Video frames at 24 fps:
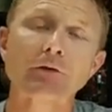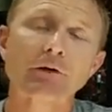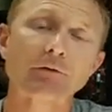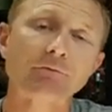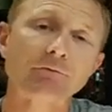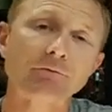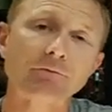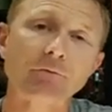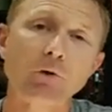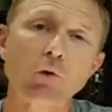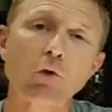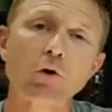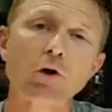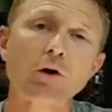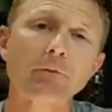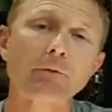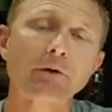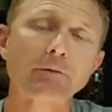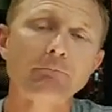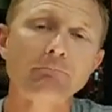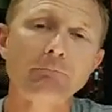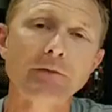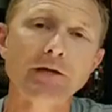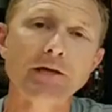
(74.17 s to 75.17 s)
conform
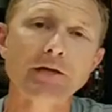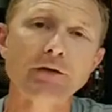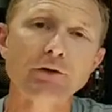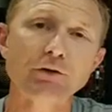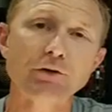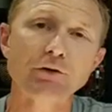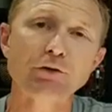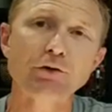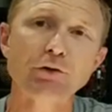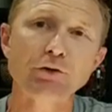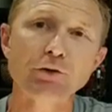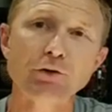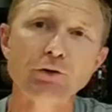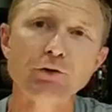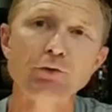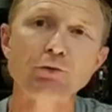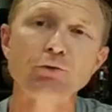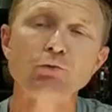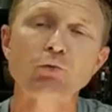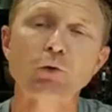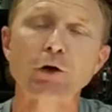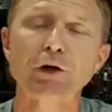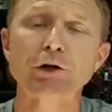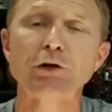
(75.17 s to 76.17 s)
and meet
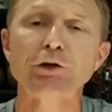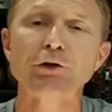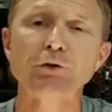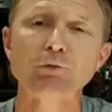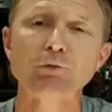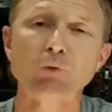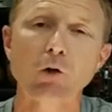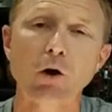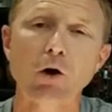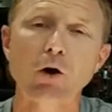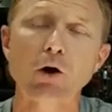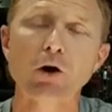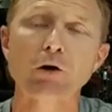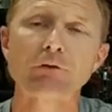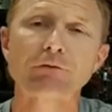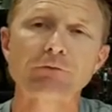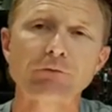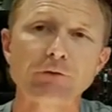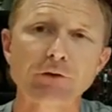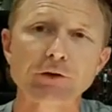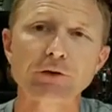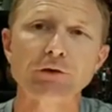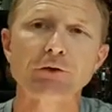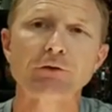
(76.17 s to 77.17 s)
you where you are
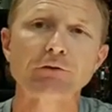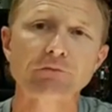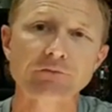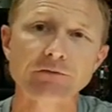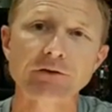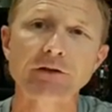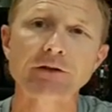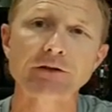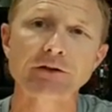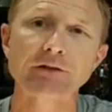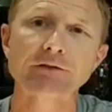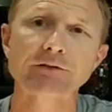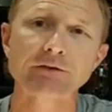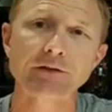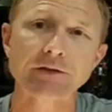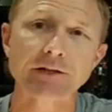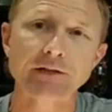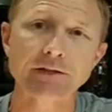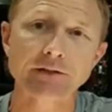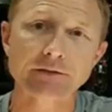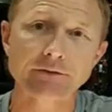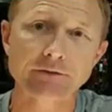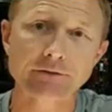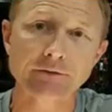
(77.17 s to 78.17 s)
for your fitness
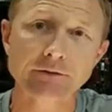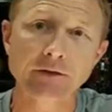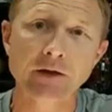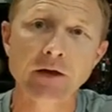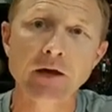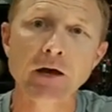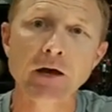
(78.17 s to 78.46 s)
needs.